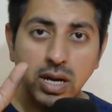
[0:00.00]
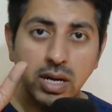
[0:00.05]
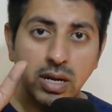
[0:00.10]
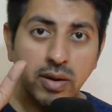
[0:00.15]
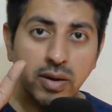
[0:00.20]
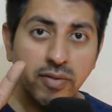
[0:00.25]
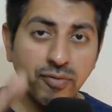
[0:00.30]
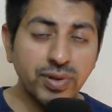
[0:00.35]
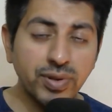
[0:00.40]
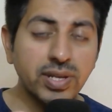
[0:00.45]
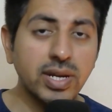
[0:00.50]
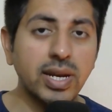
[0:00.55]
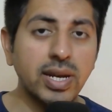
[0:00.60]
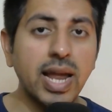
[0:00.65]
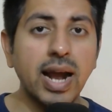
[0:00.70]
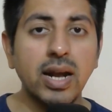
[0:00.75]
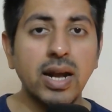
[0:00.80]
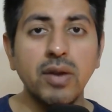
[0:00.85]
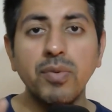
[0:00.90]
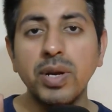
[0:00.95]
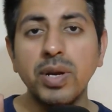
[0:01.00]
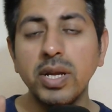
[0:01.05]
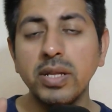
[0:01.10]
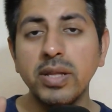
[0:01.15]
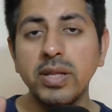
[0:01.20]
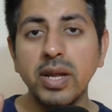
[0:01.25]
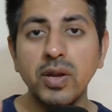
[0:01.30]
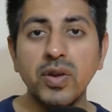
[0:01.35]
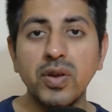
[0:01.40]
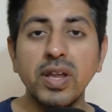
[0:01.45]
physical activity, then
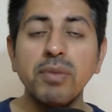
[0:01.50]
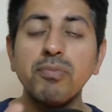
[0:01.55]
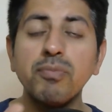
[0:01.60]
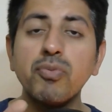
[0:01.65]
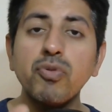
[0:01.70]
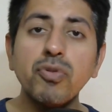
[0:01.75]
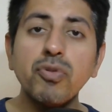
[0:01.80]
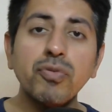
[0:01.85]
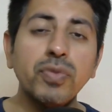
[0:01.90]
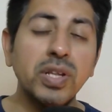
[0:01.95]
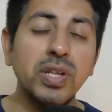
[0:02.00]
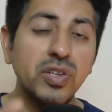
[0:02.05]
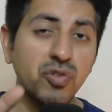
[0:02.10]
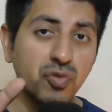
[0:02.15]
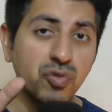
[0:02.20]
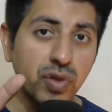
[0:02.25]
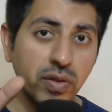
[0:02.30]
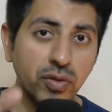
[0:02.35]
you can improve the strength